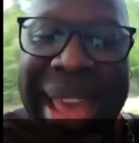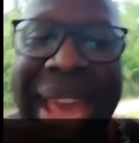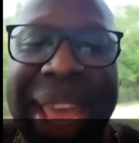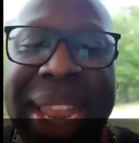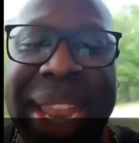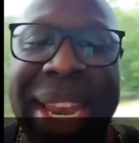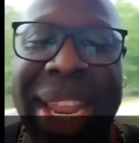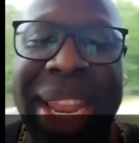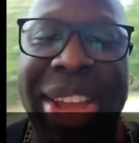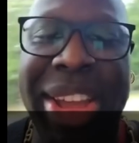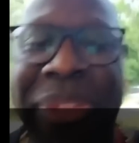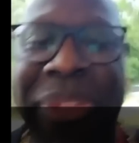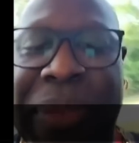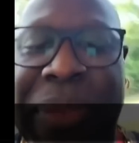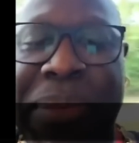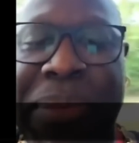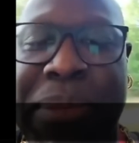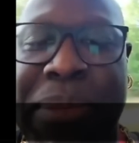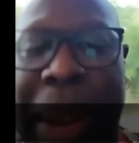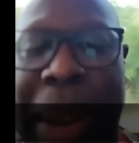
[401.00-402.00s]
and
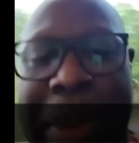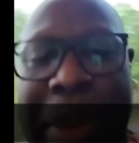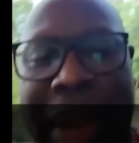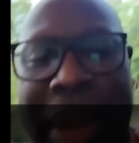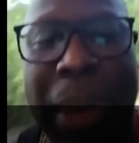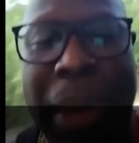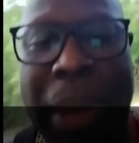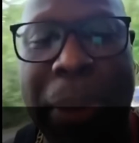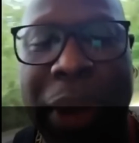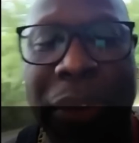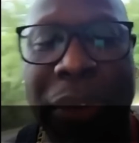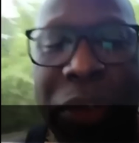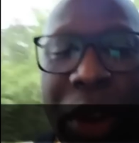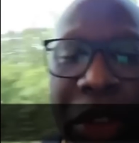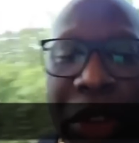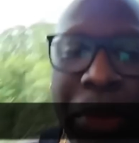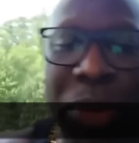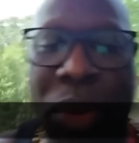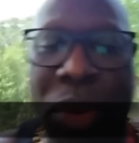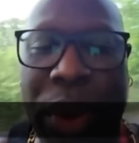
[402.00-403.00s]
I mean maybe a
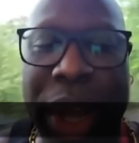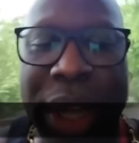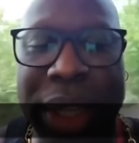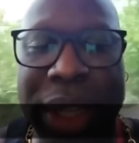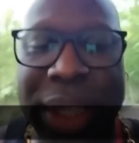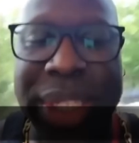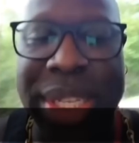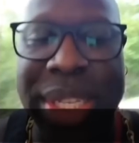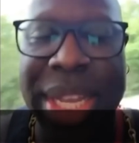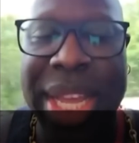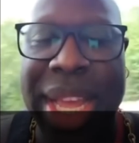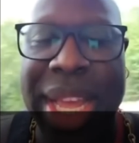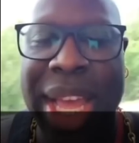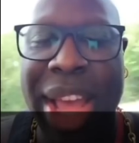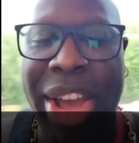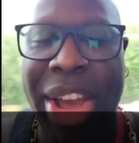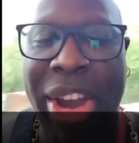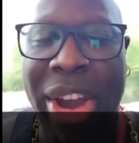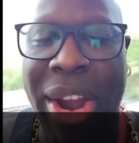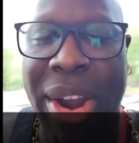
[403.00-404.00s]
few other queens
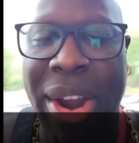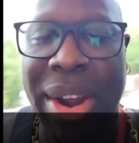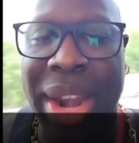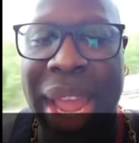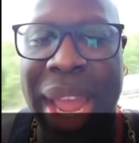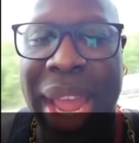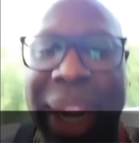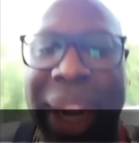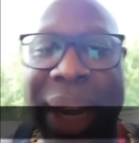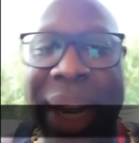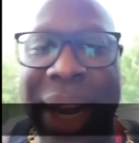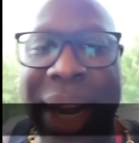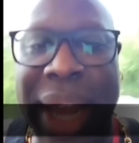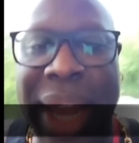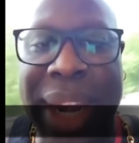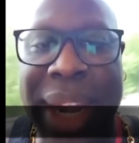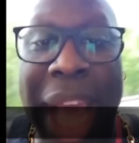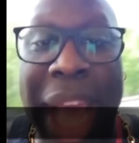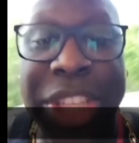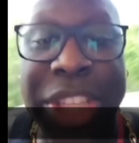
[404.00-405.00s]
are like
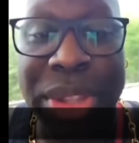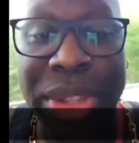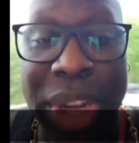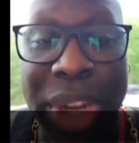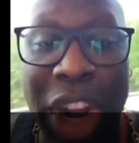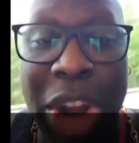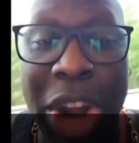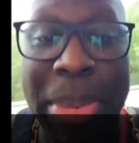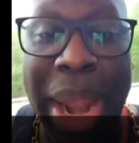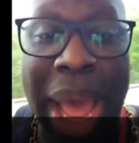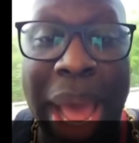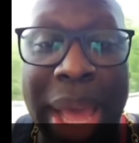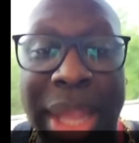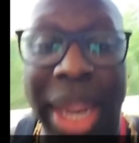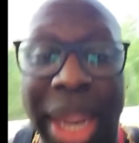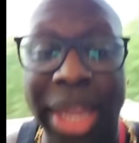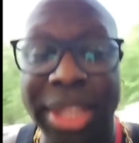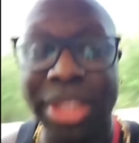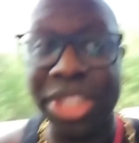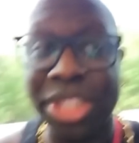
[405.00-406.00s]
nice with her hair, but
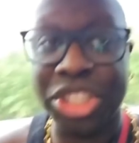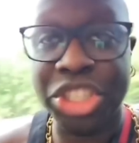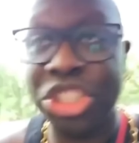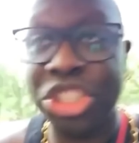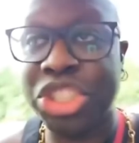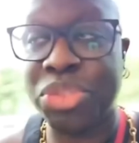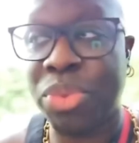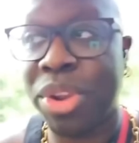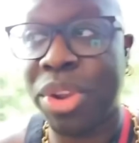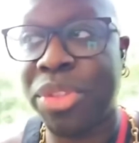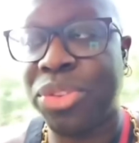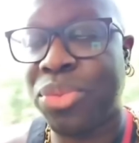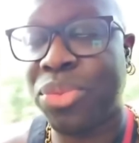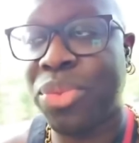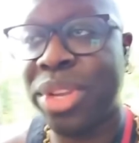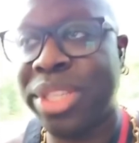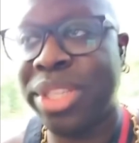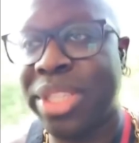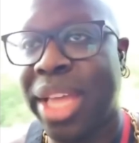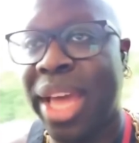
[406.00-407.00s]
I like she's just one of
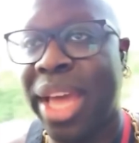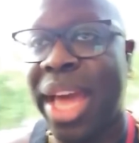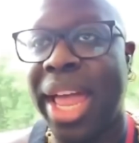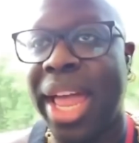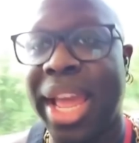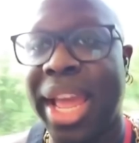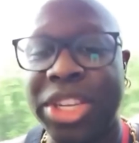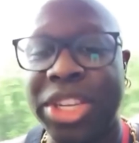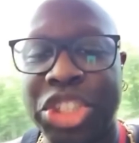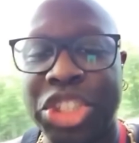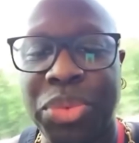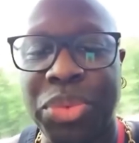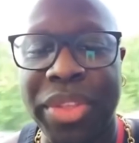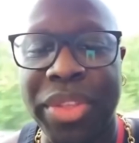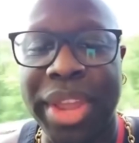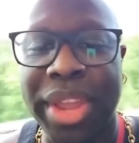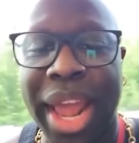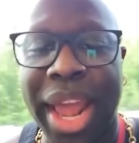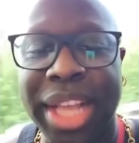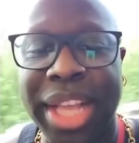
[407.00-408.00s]
those mm, like like she's
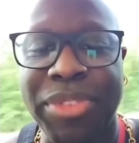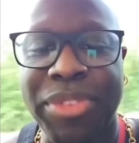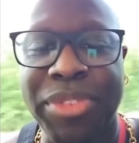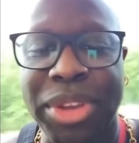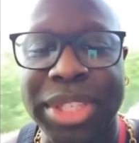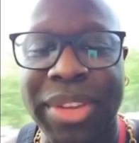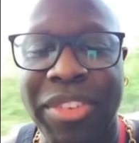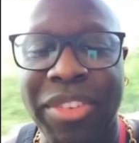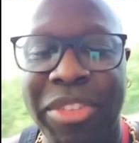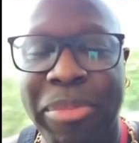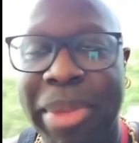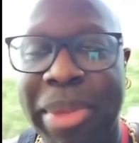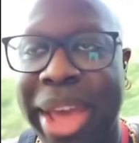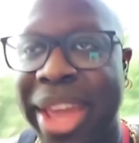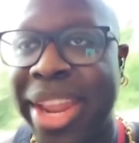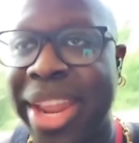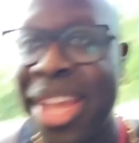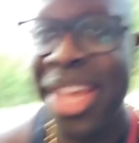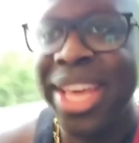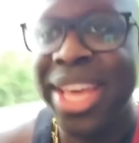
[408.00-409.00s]
one of the nicest folks I've ever
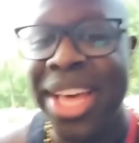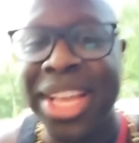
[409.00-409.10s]
met.